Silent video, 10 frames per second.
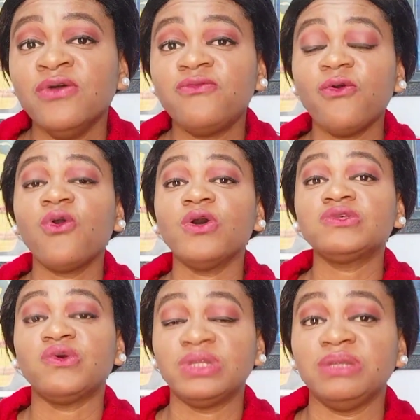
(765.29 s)

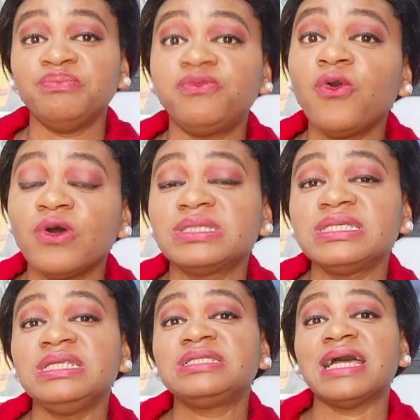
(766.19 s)

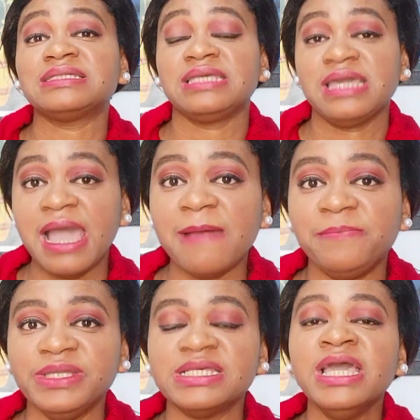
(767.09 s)
Focusing it as a
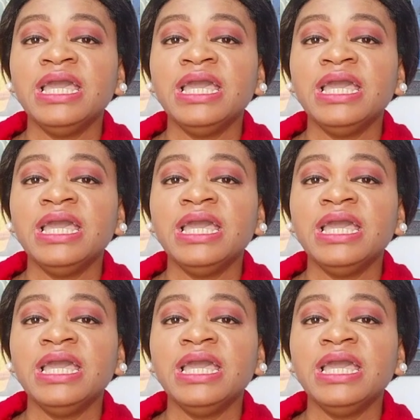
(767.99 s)
habit.